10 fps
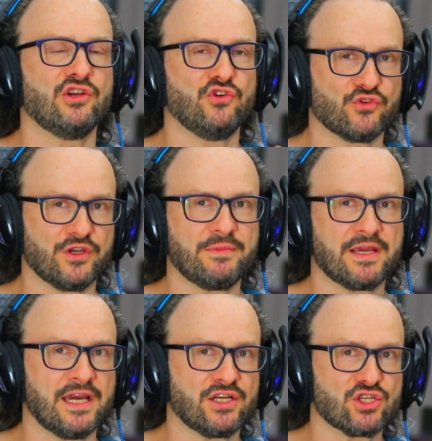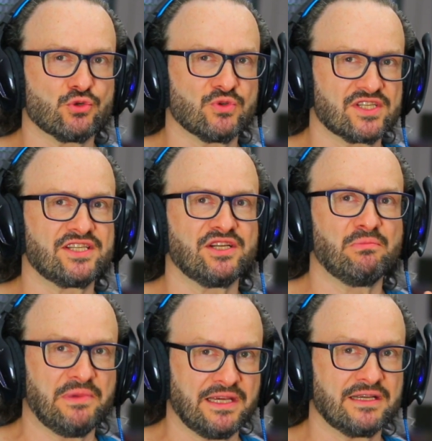Dreamcatcher was still
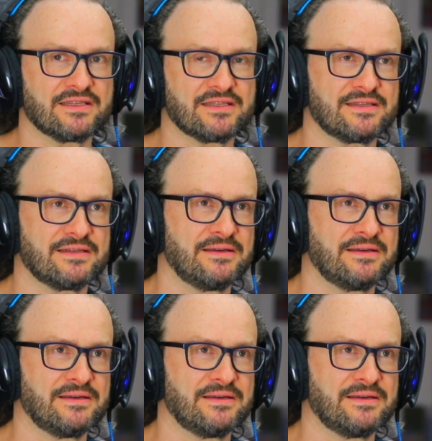Minx,